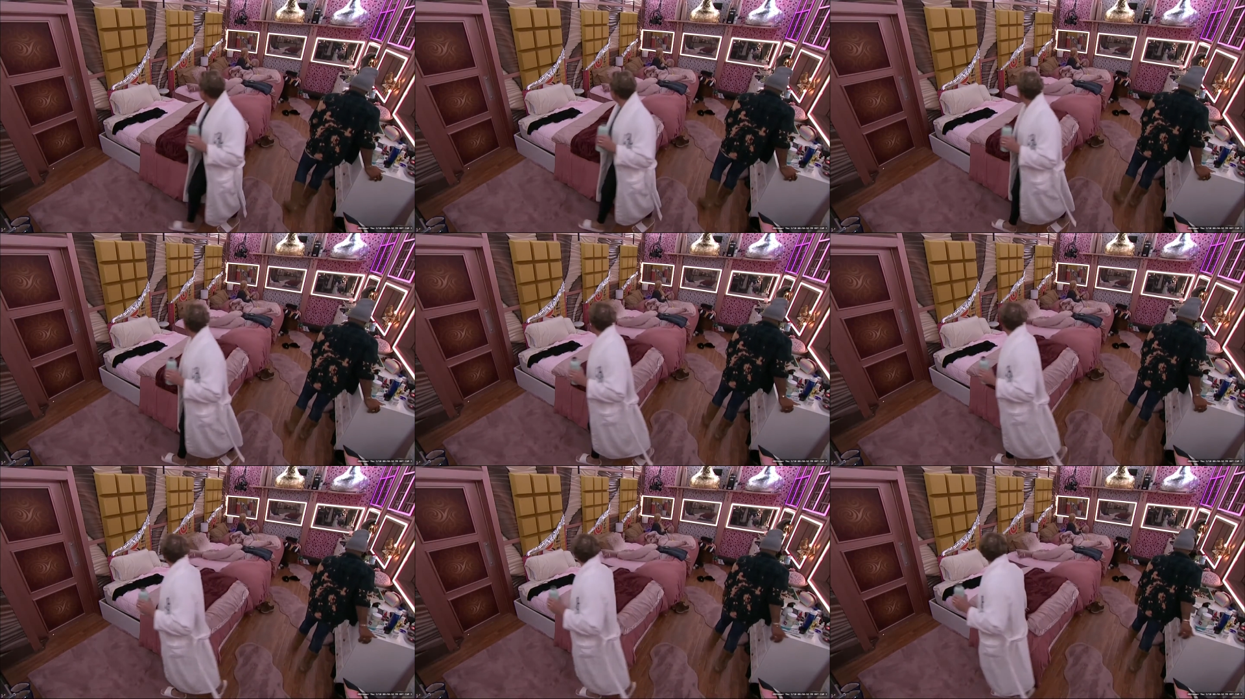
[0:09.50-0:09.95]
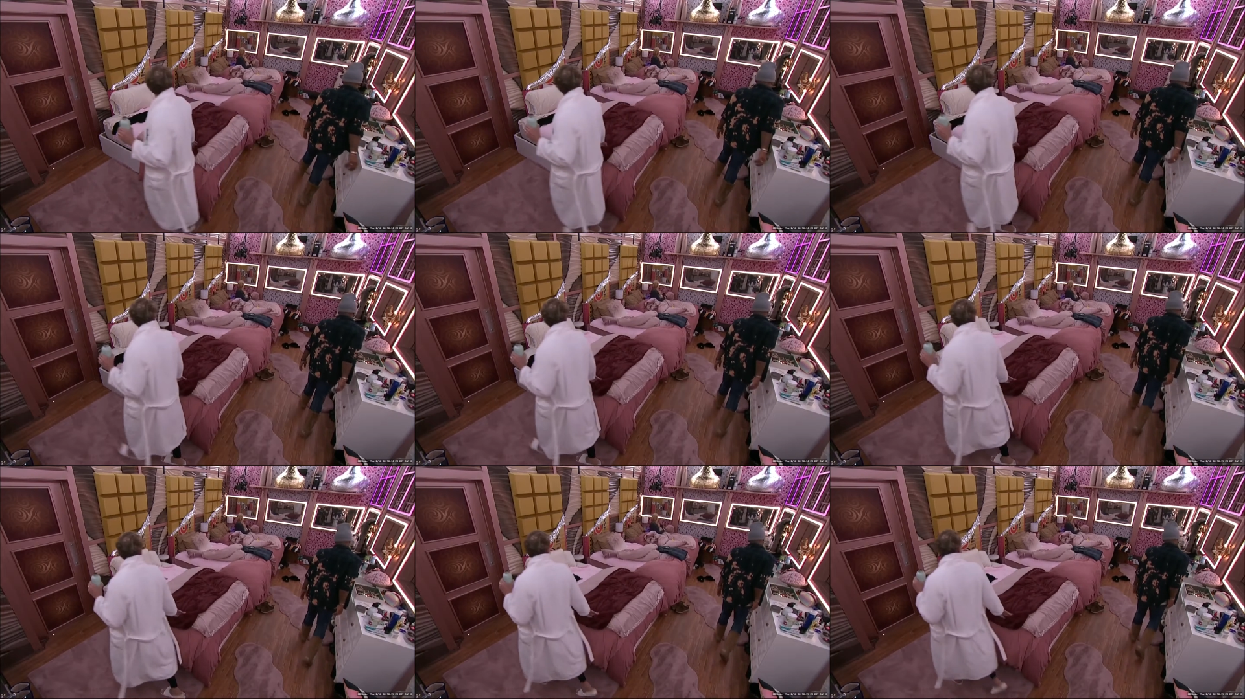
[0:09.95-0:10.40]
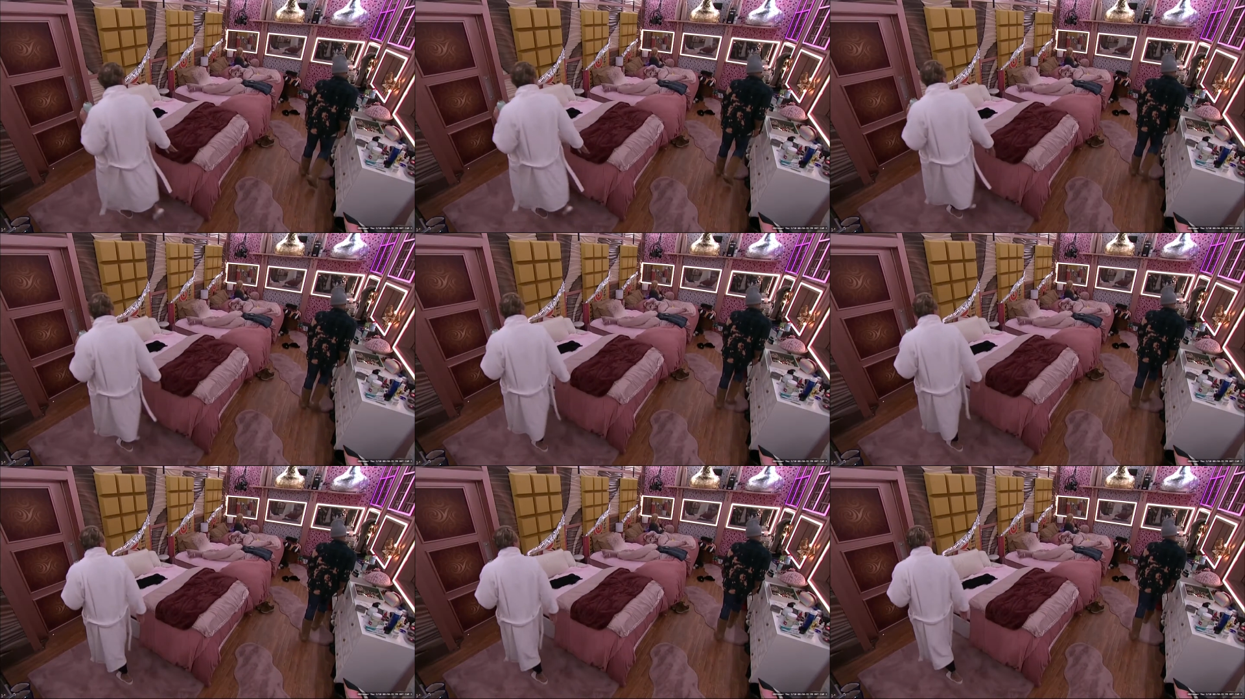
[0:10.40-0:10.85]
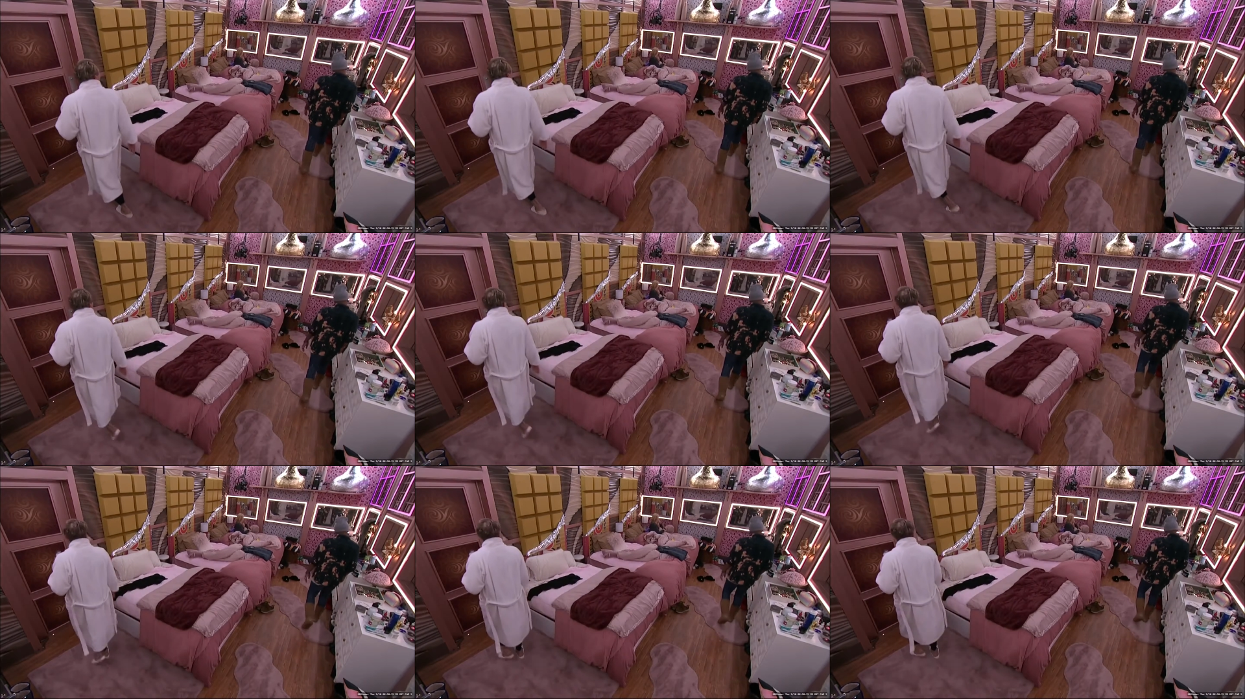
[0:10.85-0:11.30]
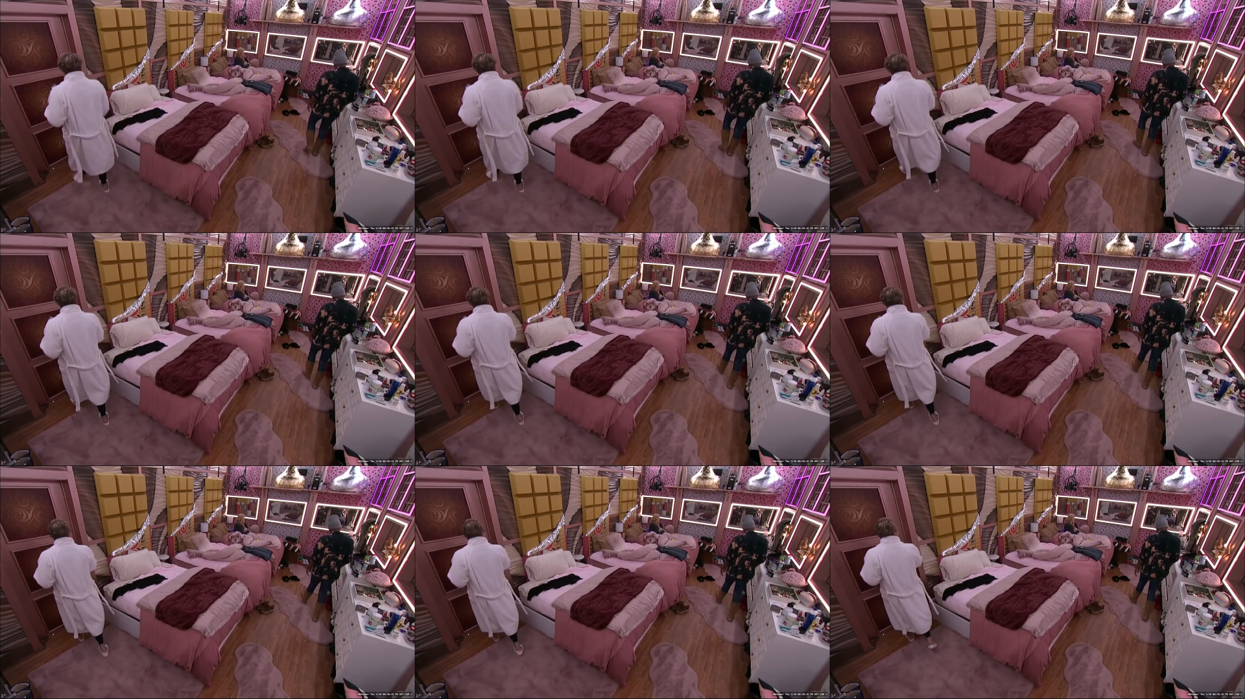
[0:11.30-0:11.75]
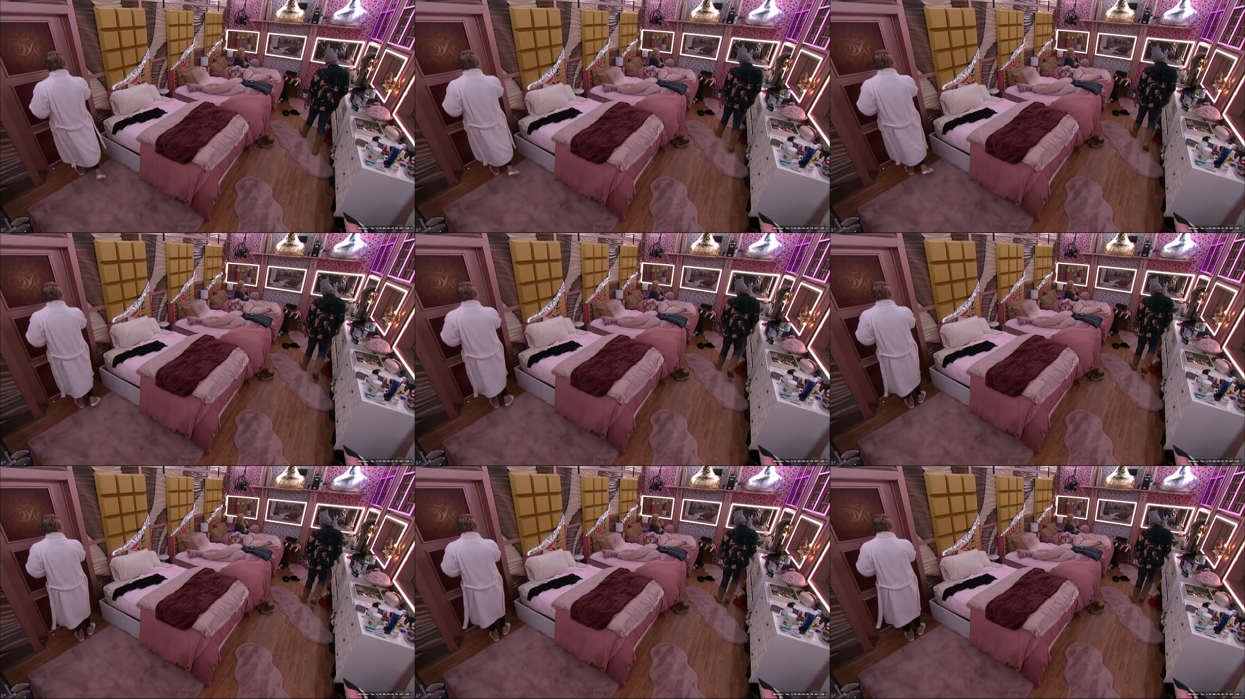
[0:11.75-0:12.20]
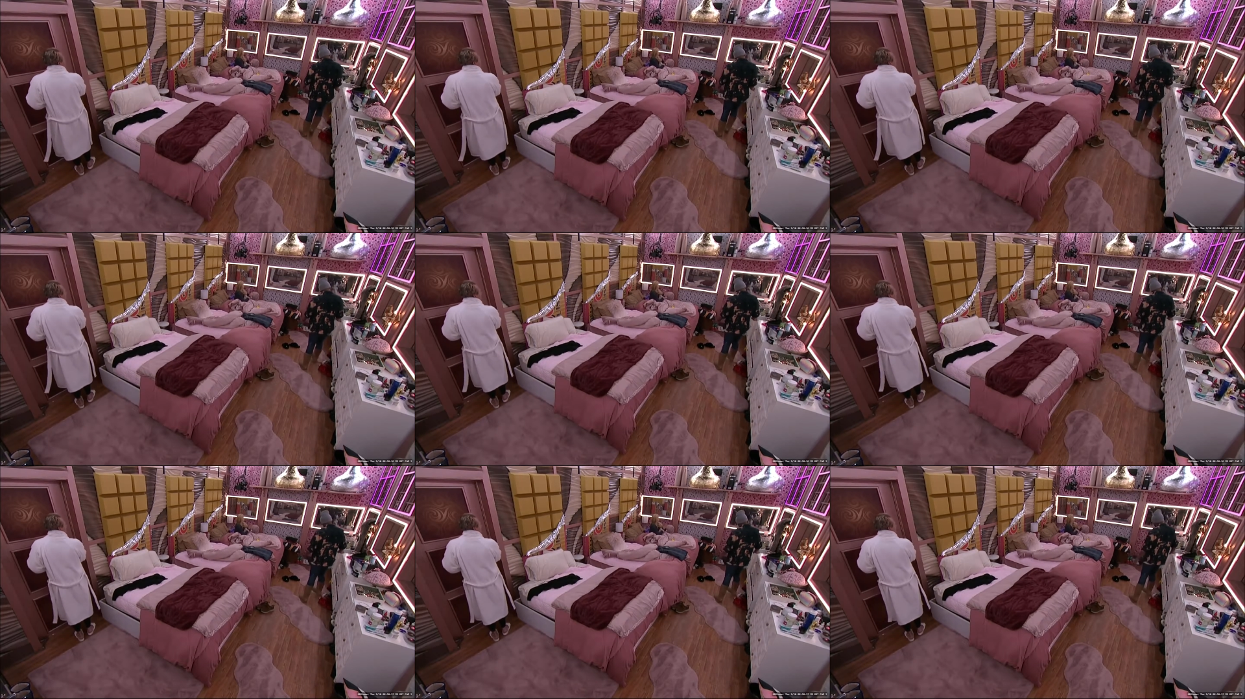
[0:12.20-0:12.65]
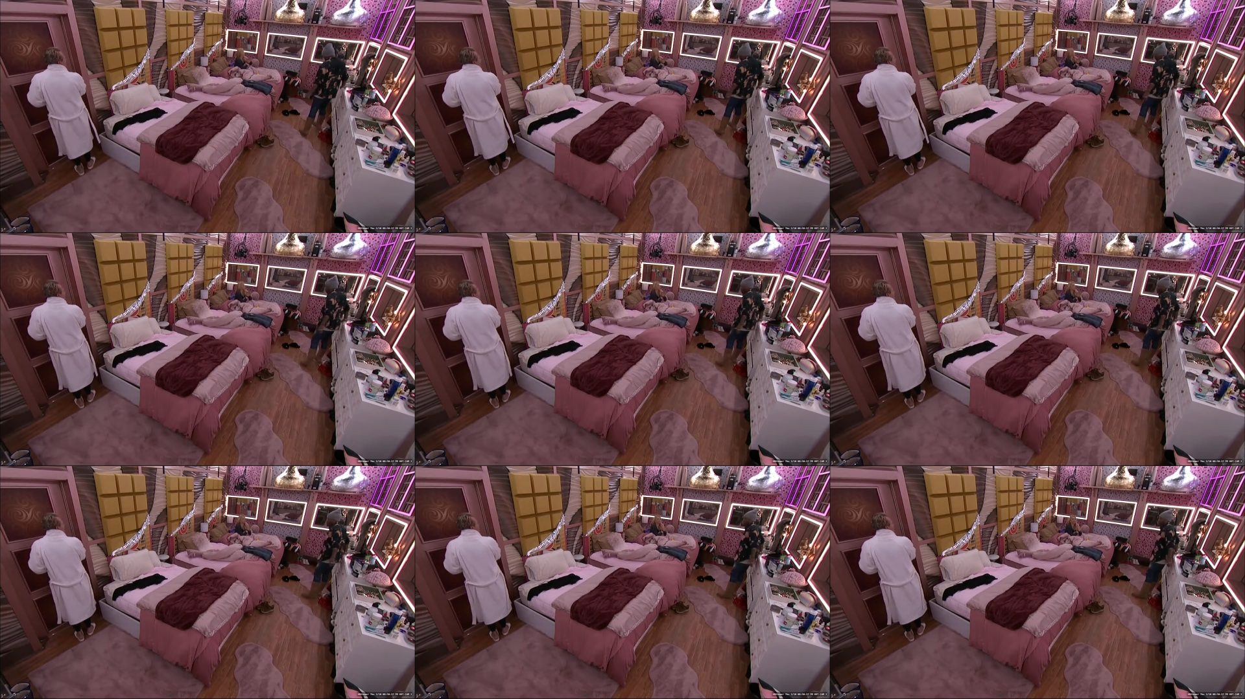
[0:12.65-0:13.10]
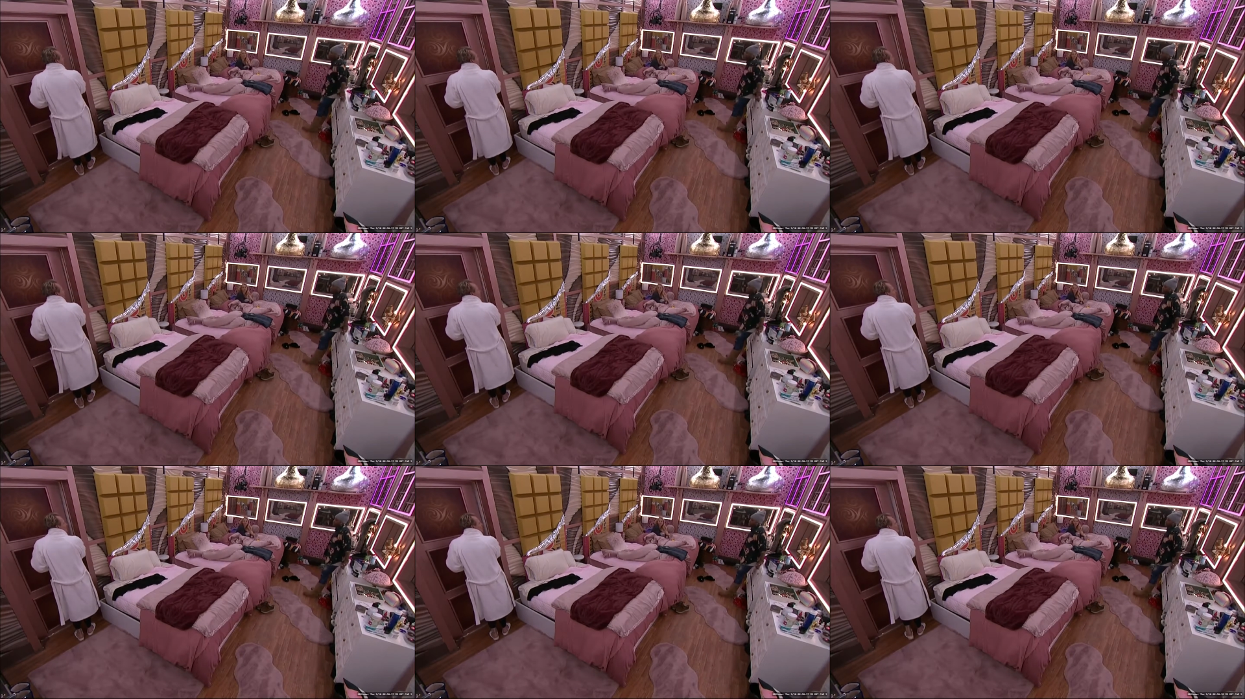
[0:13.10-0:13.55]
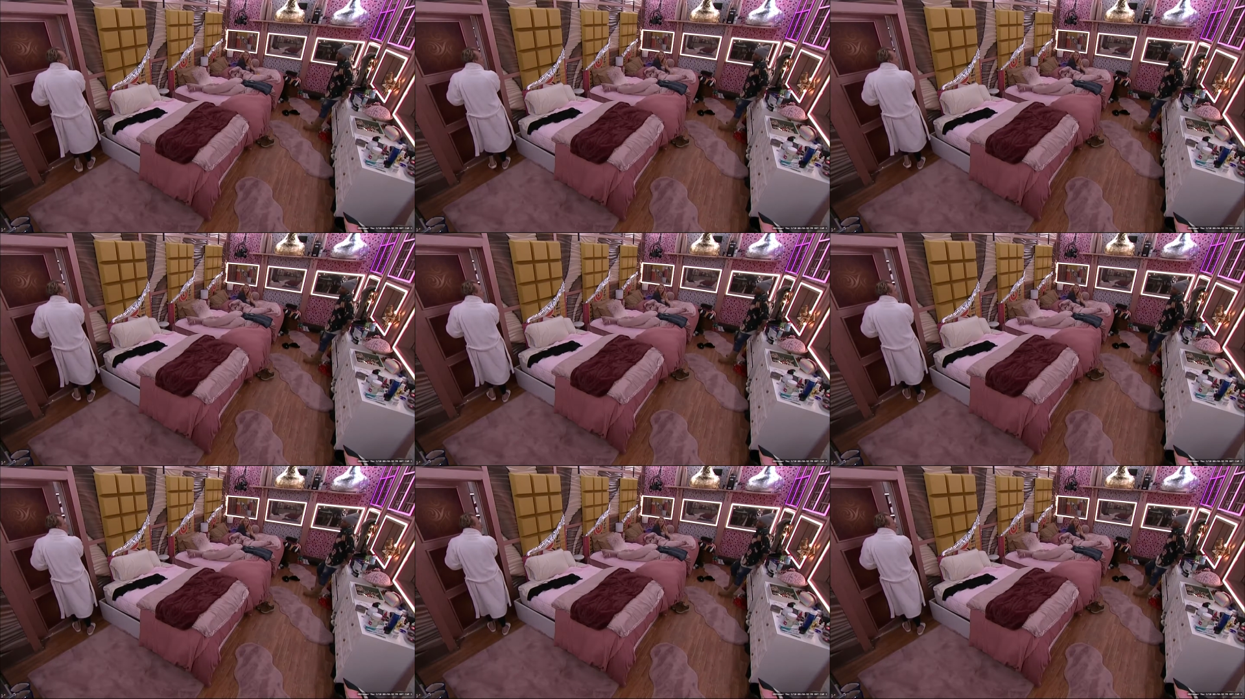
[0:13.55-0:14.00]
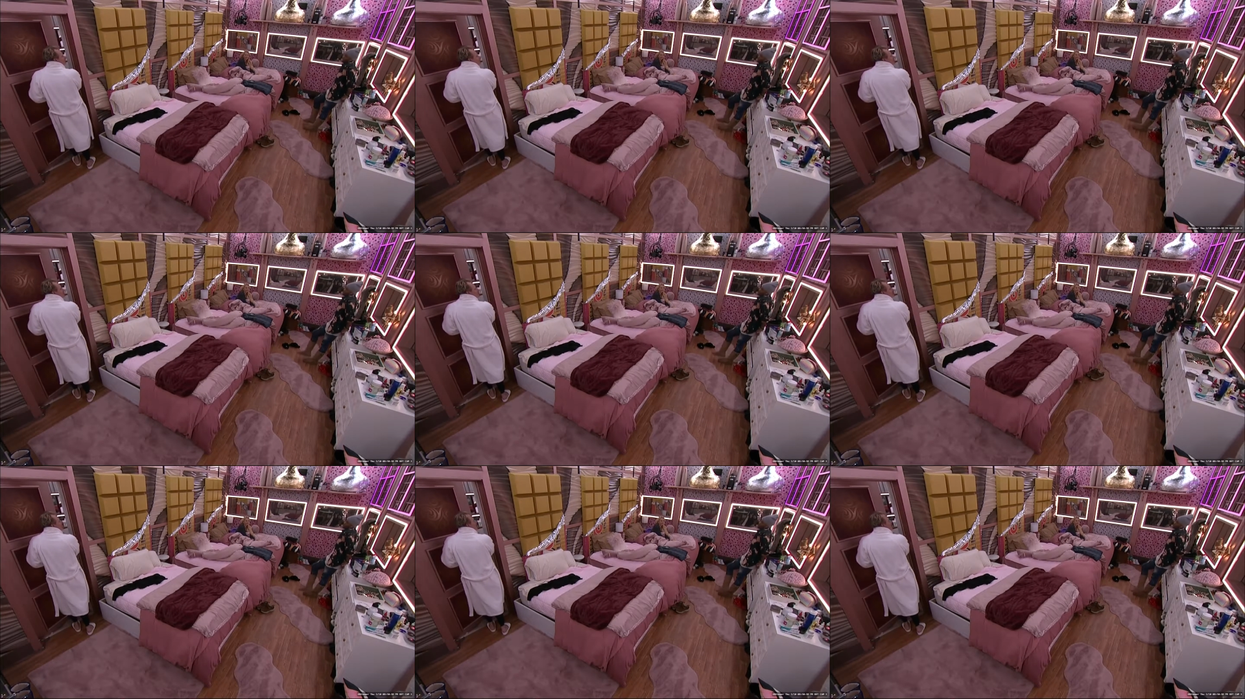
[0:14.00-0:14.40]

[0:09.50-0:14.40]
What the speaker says: Nobody's mouth can be seen.